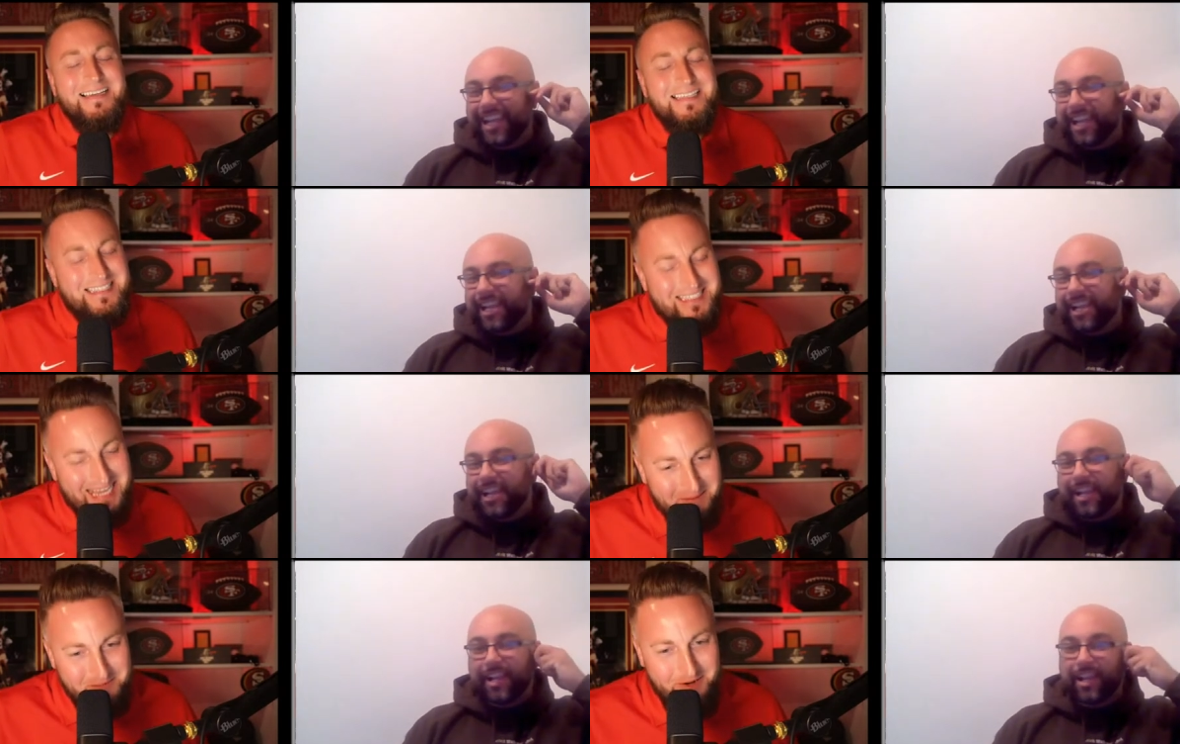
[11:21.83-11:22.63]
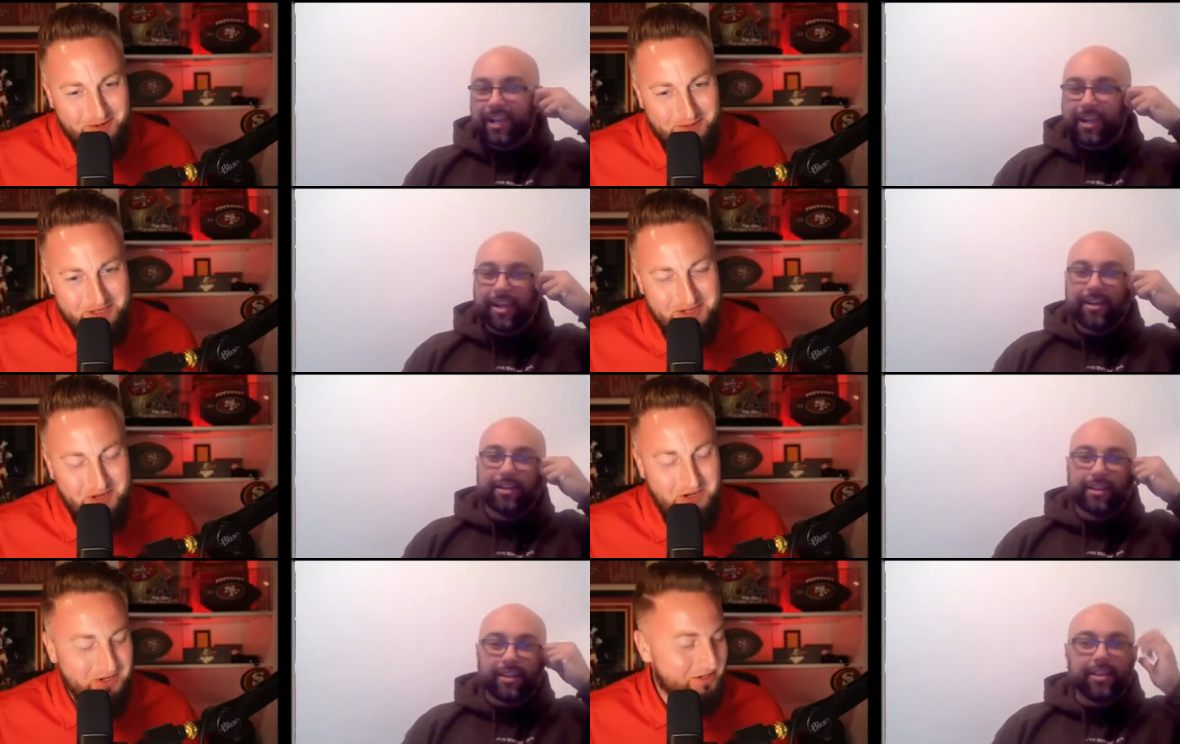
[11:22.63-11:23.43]
Speaker 1: Sam Darnold.
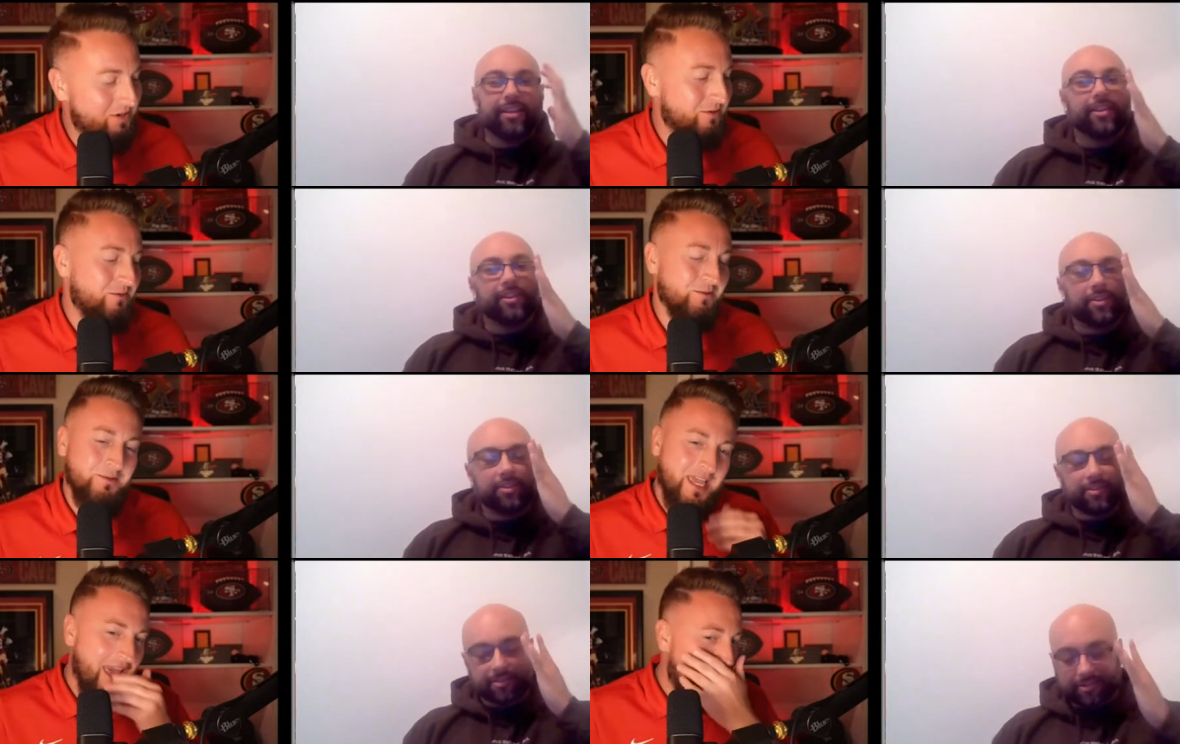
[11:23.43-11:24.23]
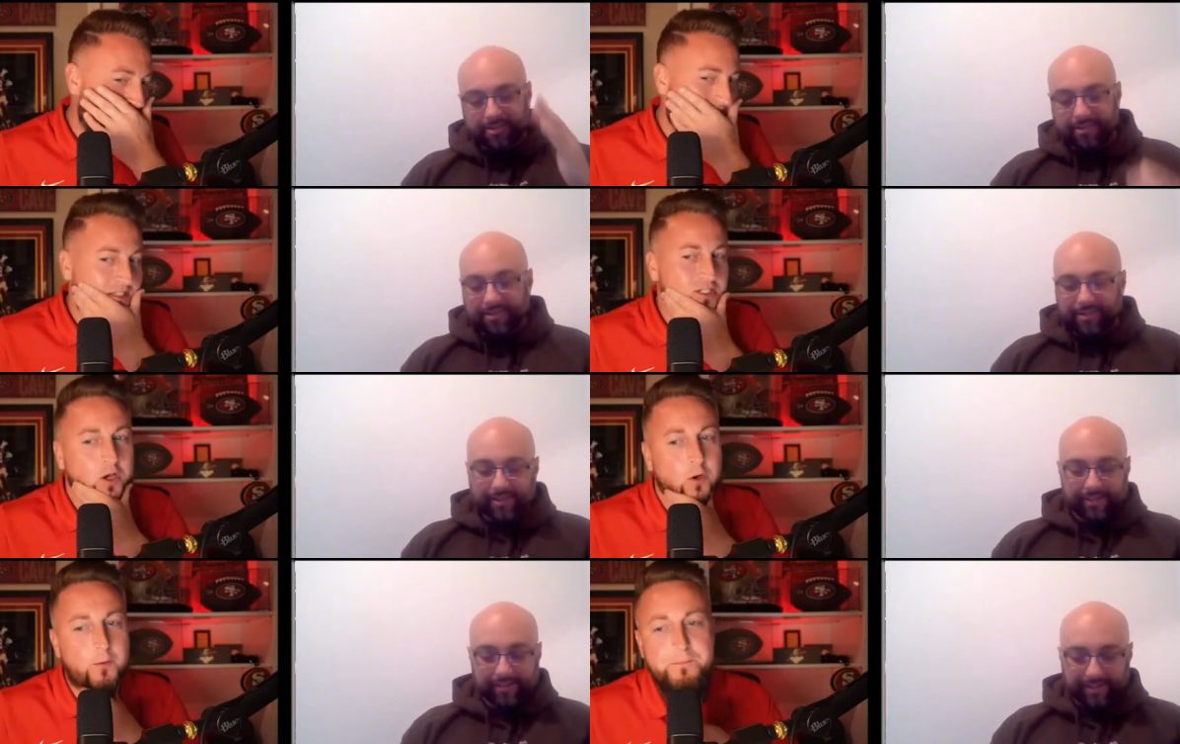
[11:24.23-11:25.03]
Okay.
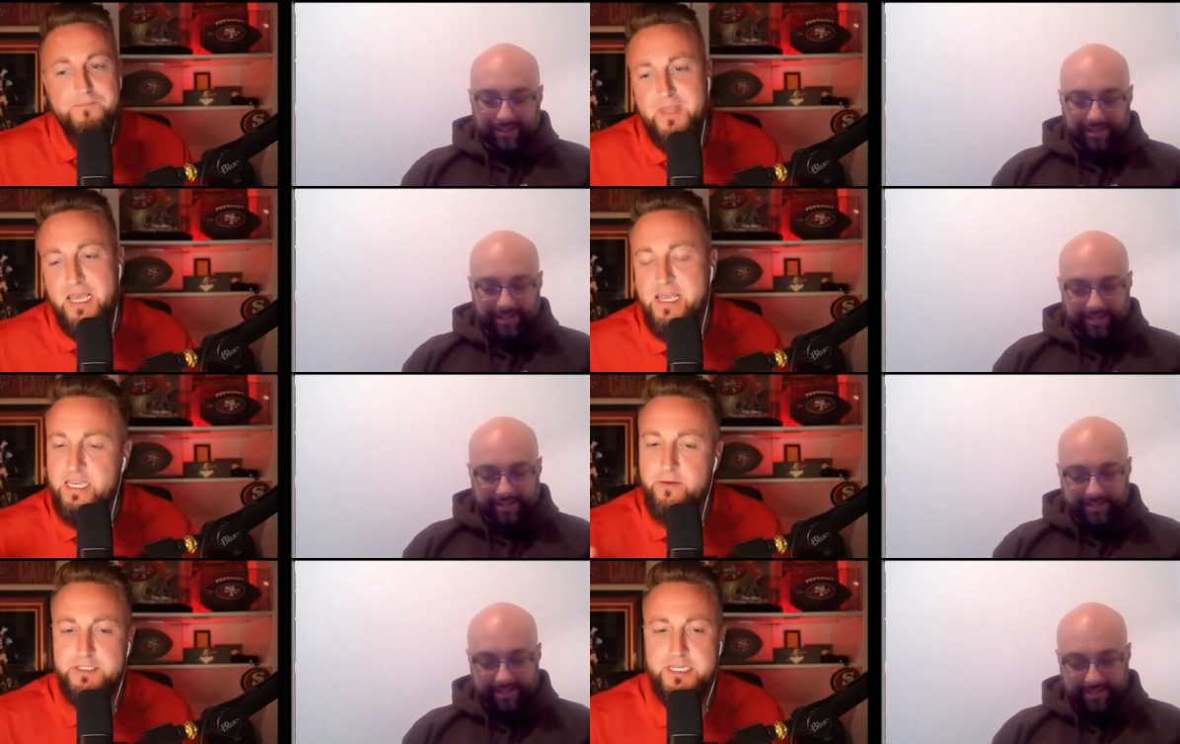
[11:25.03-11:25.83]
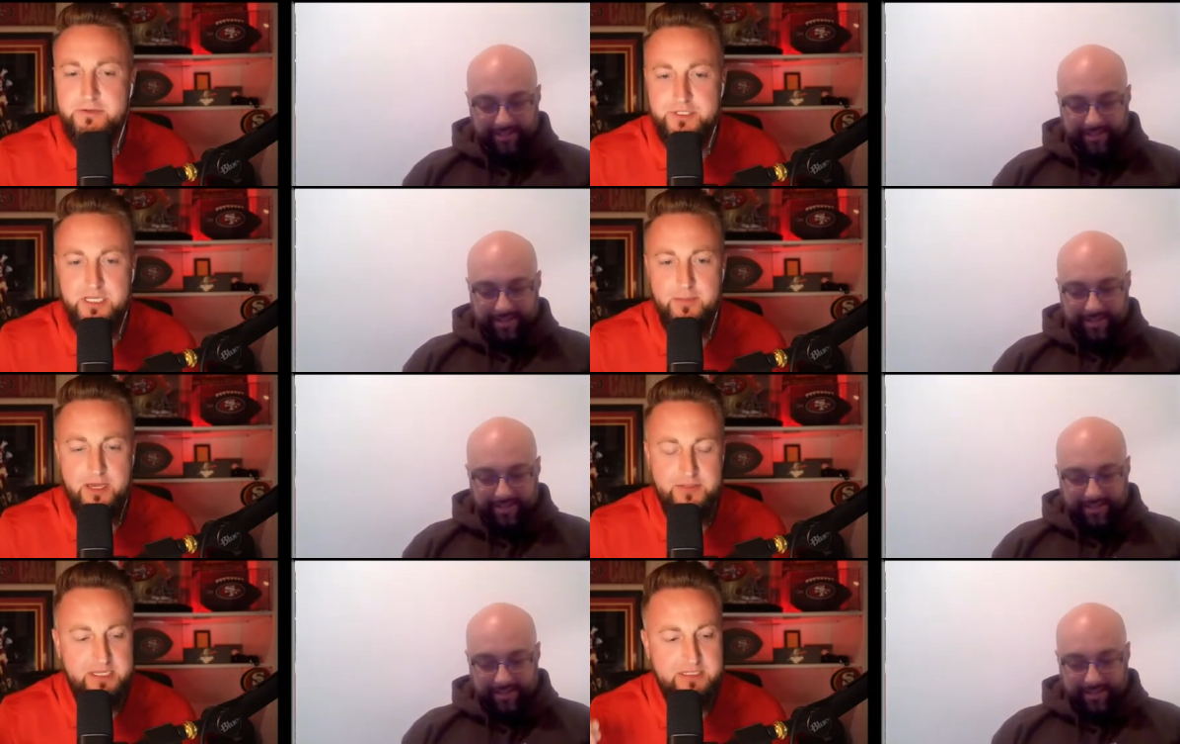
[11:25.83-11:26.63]
So, you know what's interesting
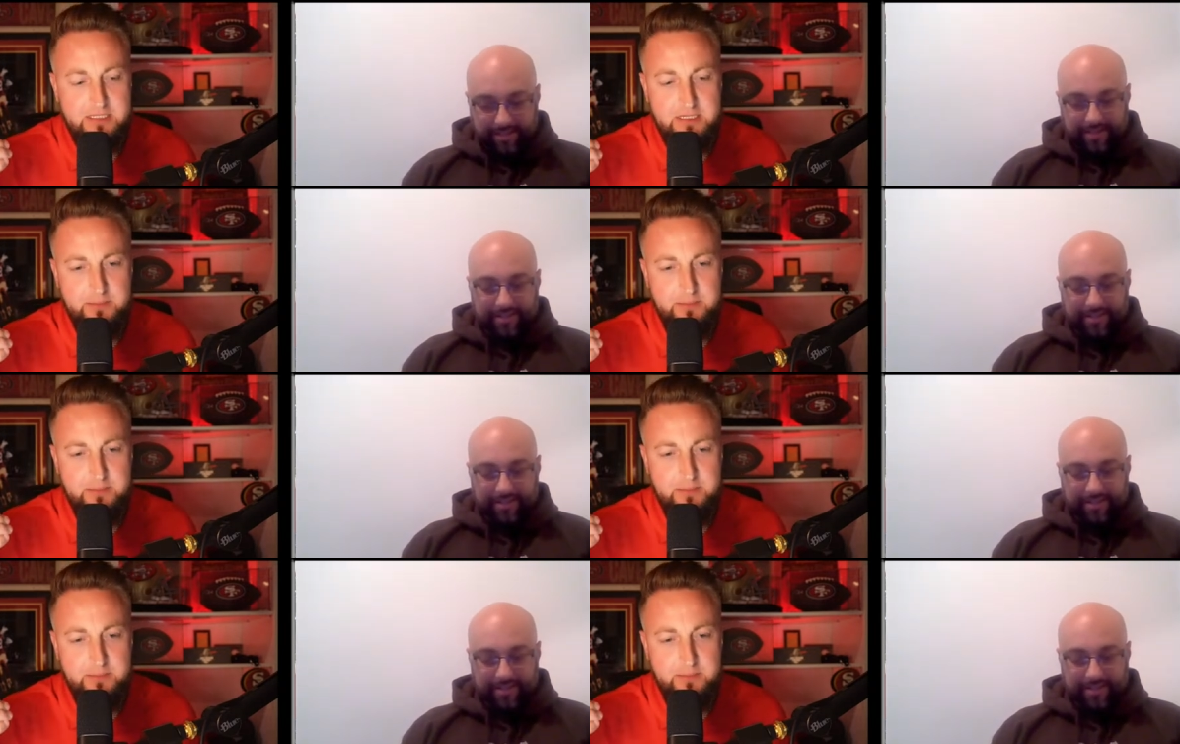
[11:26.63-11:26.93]
about this?